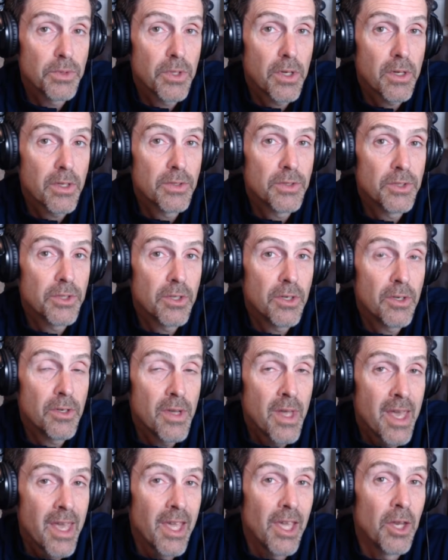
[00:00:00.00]
are concerned,
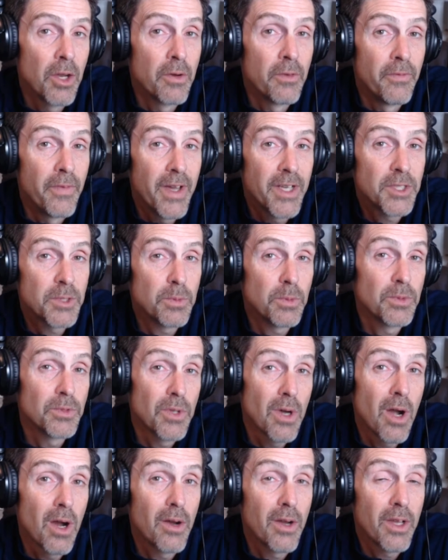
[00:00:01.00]
vegetables
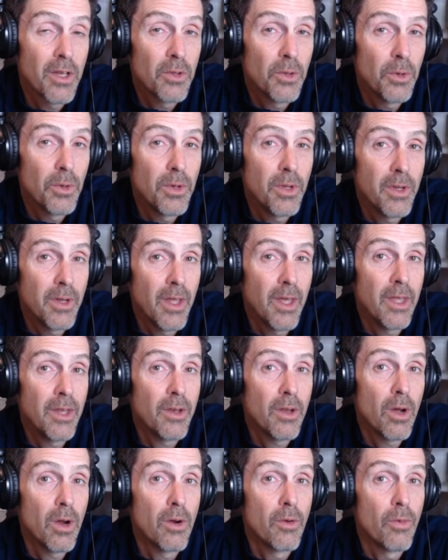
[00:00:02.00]
are included and
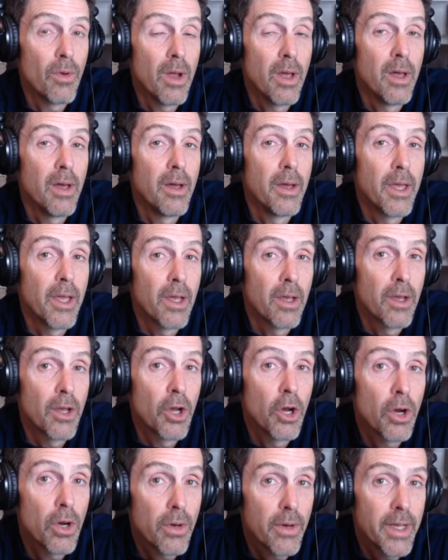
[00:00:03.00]
are
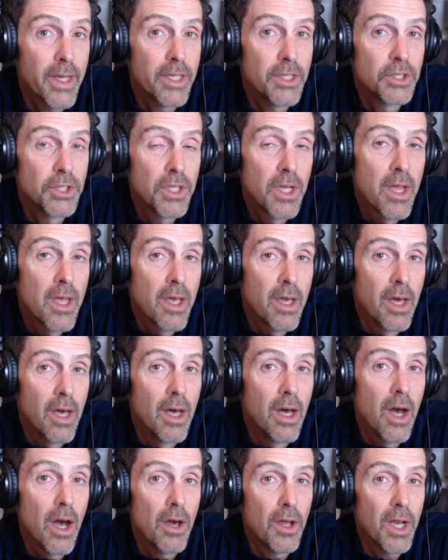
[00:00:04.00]
encouraged
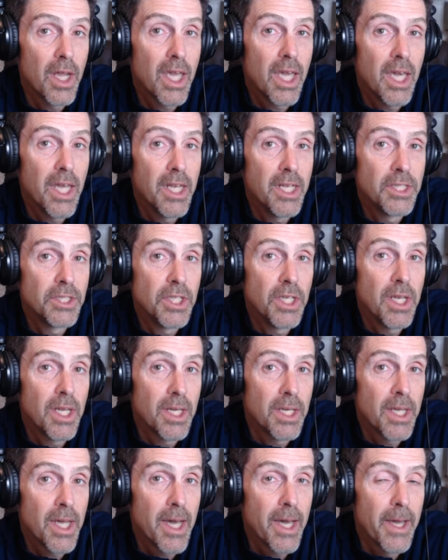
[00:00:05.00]
on a ketogenic
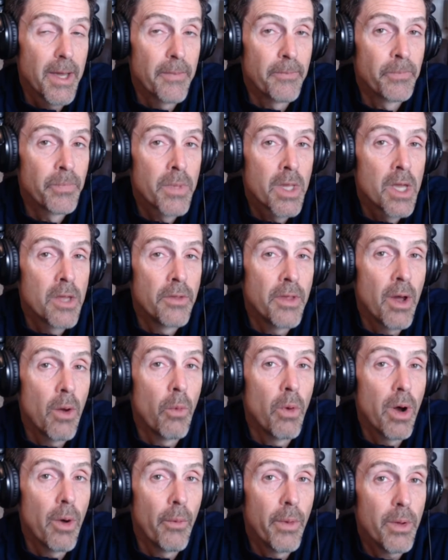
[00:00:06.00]
diet. Now,
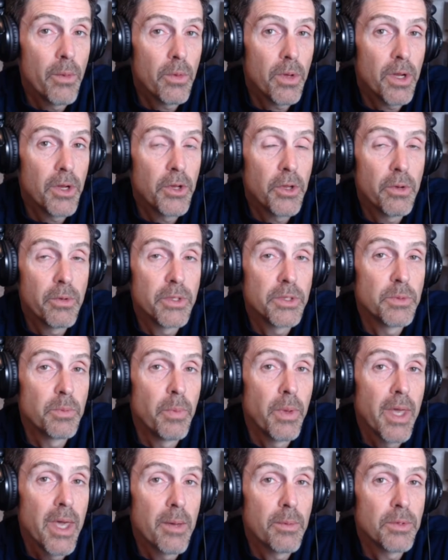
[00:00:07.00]
what we want to do is
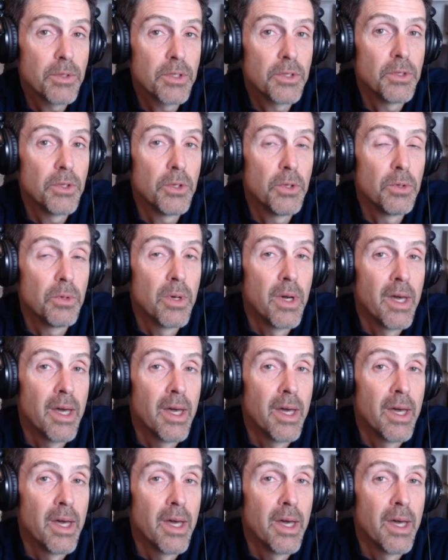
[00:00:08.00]
be able to